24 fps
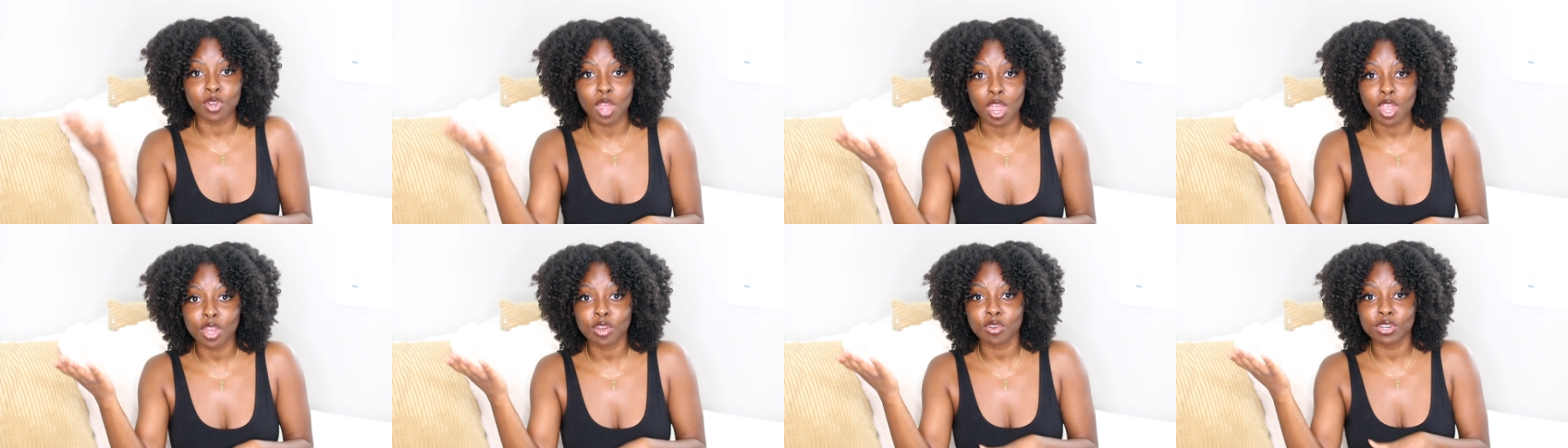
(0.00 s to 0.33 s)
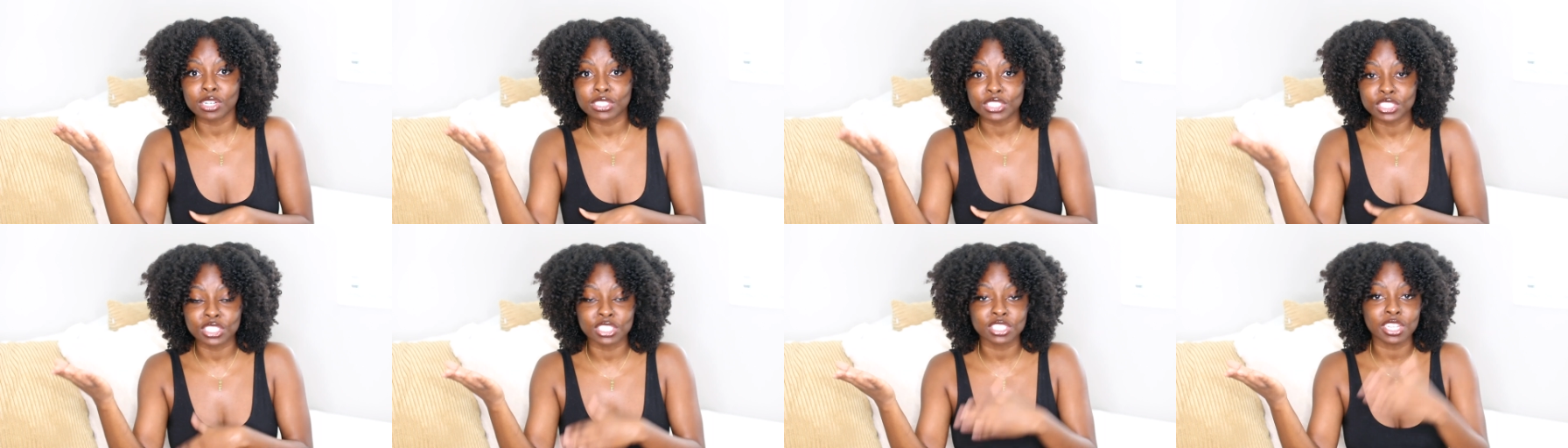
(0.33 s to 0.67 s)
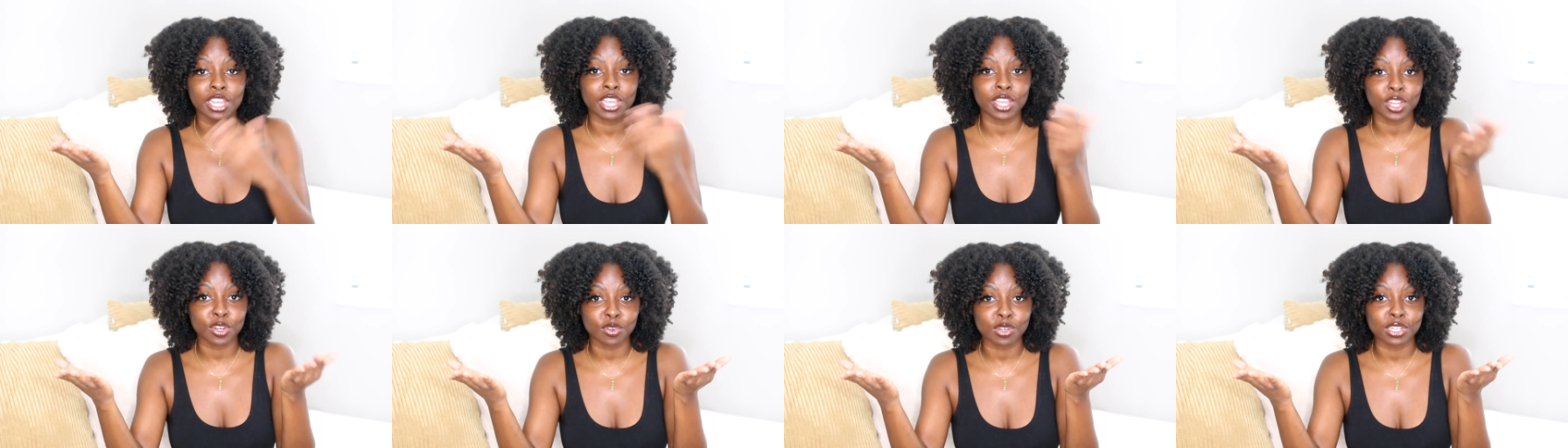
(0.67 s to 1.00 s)
non-christians
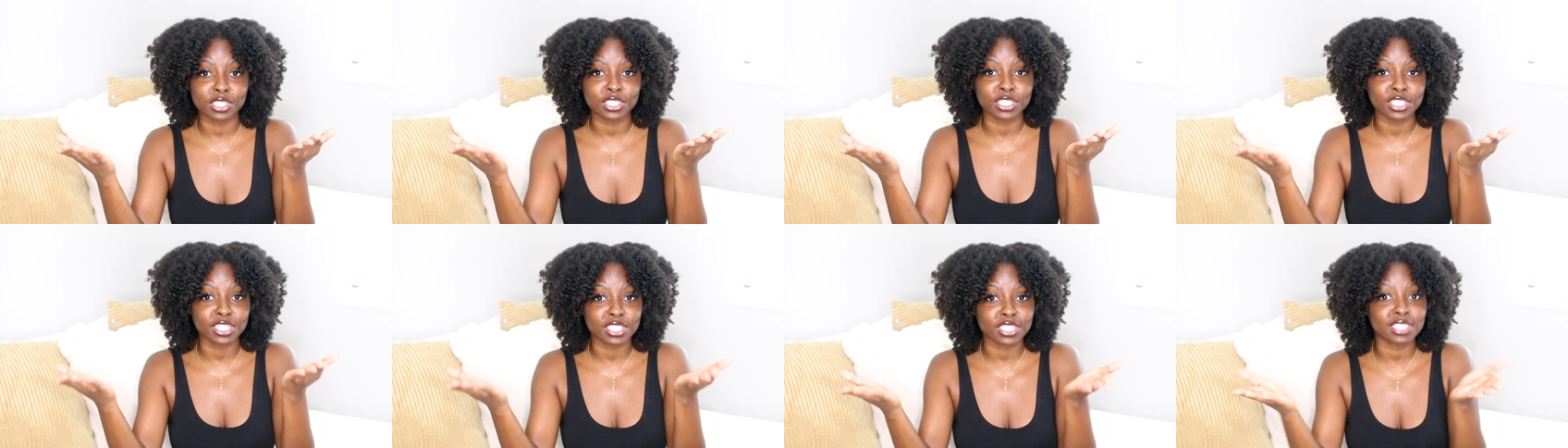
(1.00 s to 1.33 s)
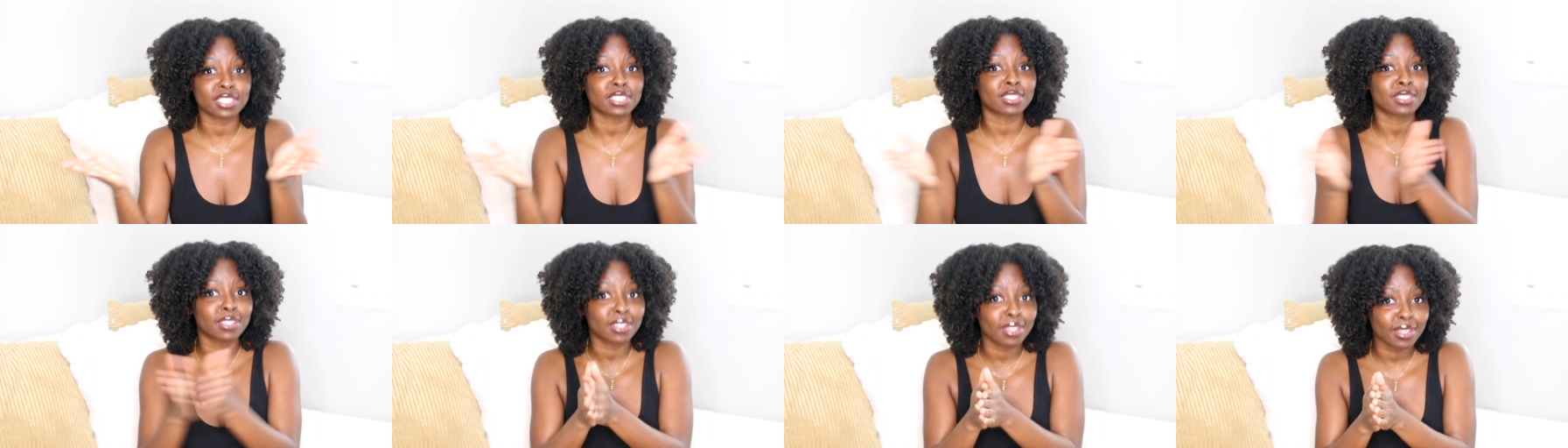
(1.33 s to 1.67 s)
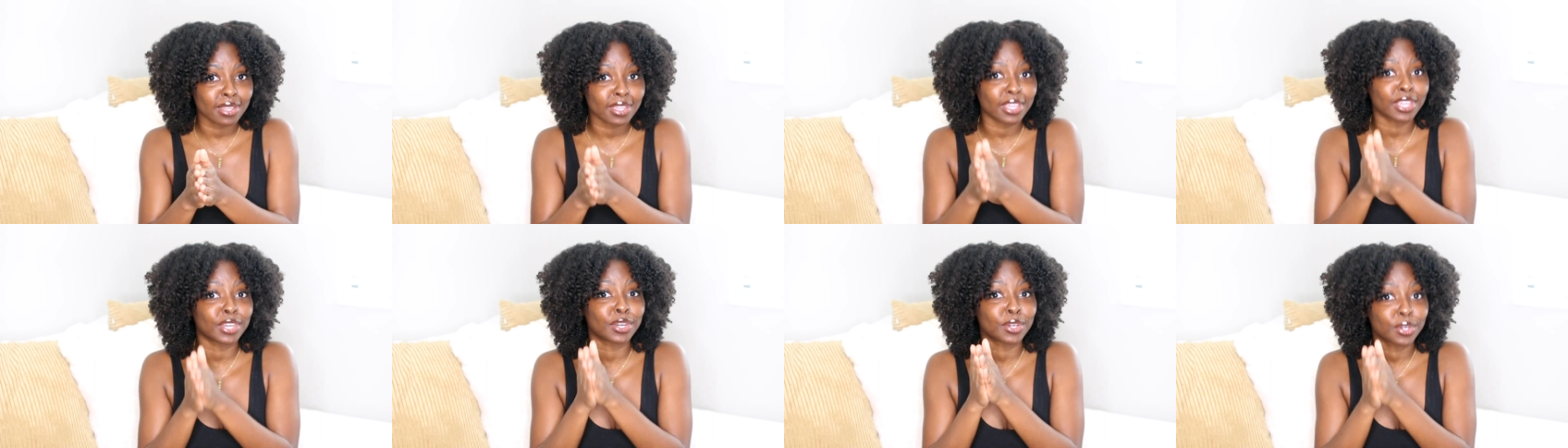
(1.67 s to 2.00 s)
and christians
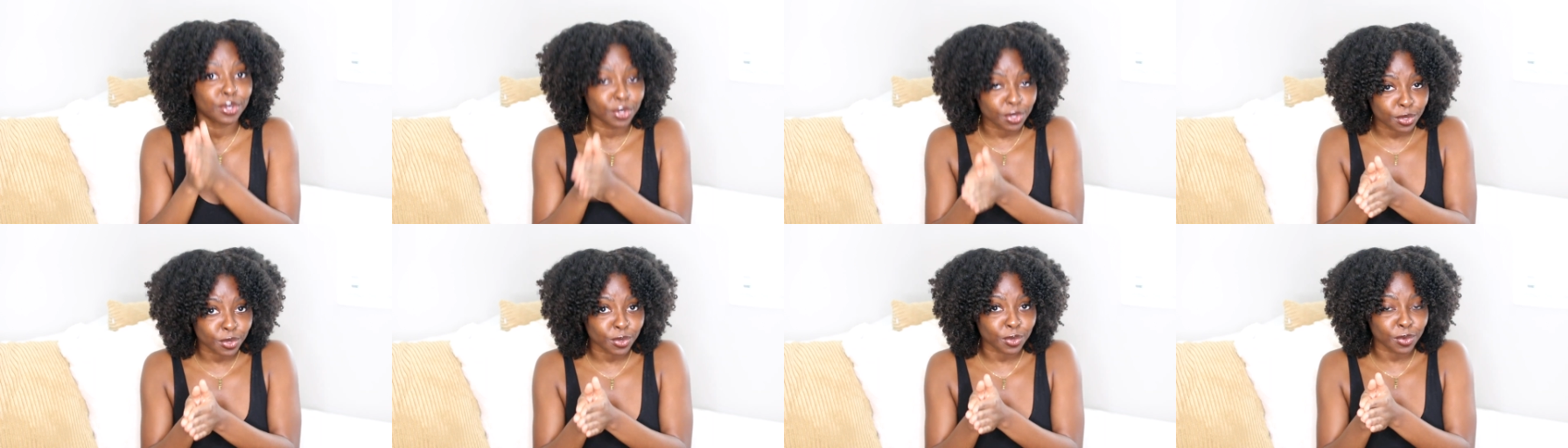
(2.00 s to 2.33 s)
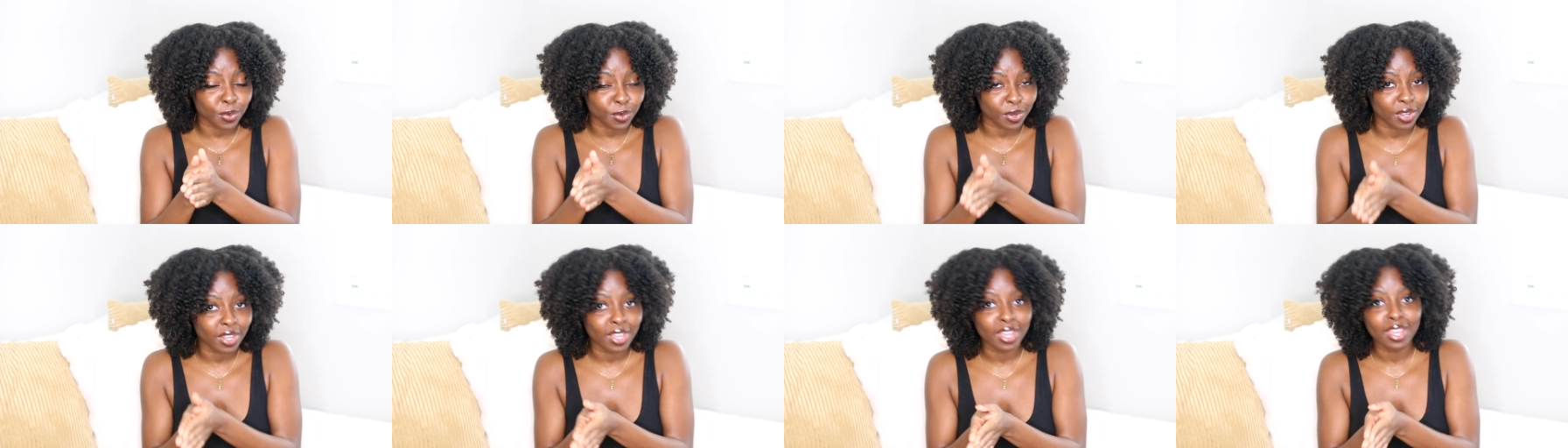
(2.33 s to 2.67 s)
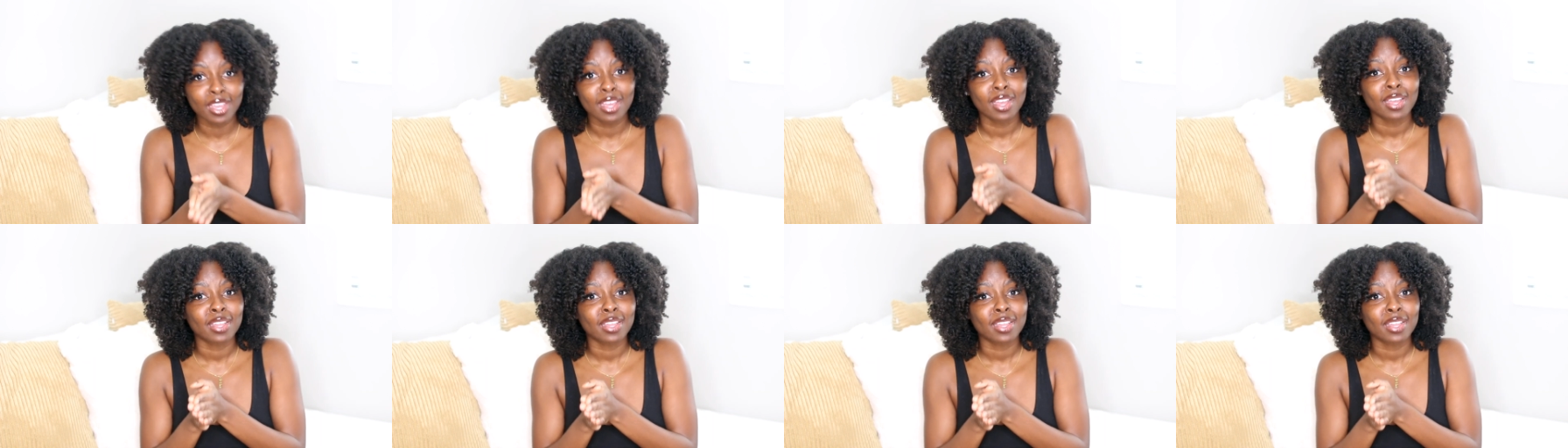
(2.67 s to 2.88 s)
can do